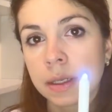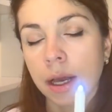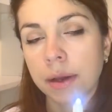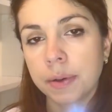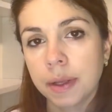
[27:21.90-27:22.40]

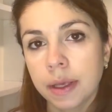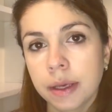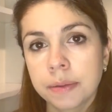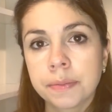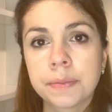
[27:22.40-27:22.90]
Not
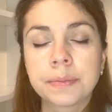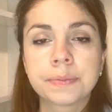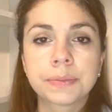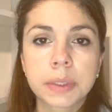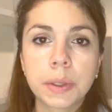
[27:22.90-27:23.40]
really.
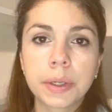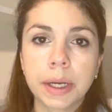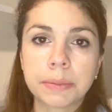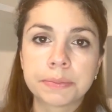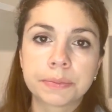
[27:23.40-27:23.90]

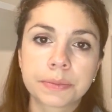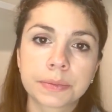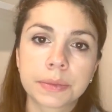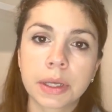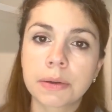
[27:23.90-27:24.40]
Okay,
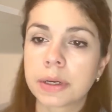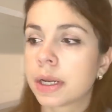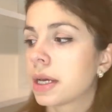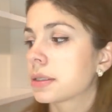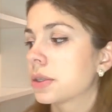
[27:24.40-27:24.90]
now I'm gonna
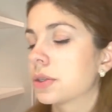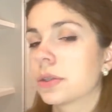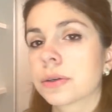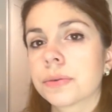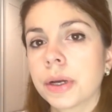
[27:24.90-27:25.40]
ask you to
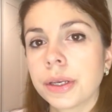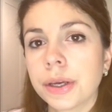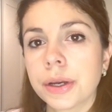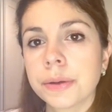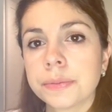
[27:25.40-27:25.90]
look right
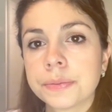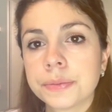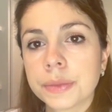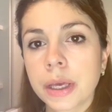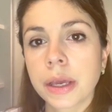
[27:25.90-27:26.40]
here.
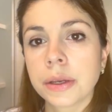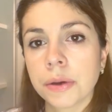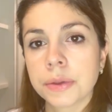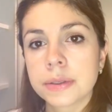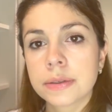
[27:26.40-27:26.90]
I know
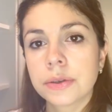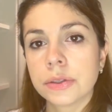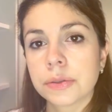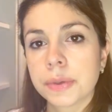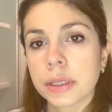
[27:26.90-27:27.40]
this is going
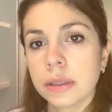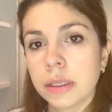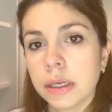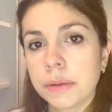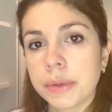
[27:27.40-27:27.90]
to be a
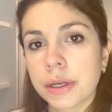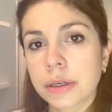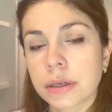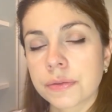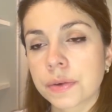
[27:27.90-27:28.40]
little bit
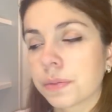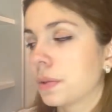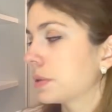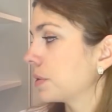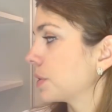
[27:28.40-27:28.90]

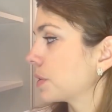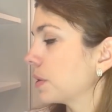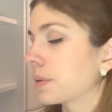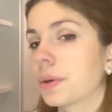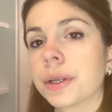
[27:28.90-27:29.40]
uncomfortable, so just
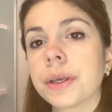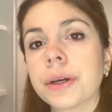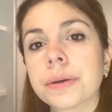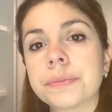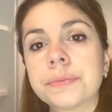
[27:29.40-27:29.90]
look right
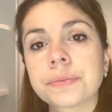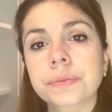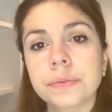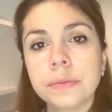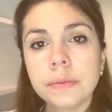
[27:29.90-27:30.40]
here.
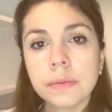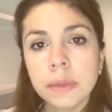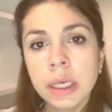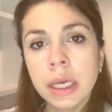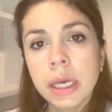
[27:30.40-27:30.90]

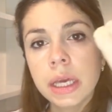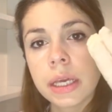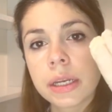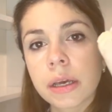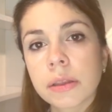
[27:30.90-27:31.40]

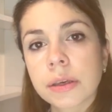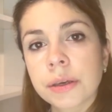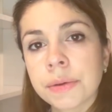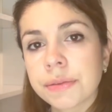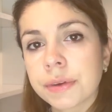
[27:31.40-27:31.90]
And now look
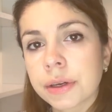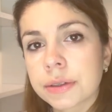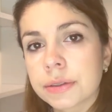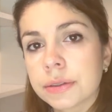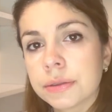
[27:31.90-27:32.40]
at my
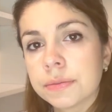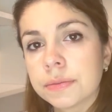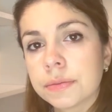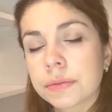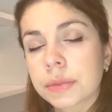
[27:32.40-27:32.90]
fingers.
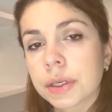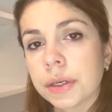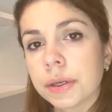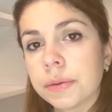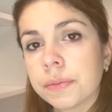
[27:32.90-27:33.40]

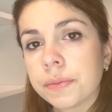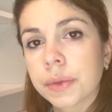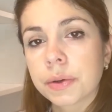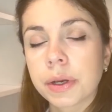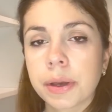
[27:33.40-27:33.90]
Good.
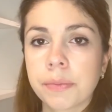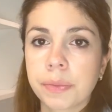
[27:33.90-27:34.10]
Okay.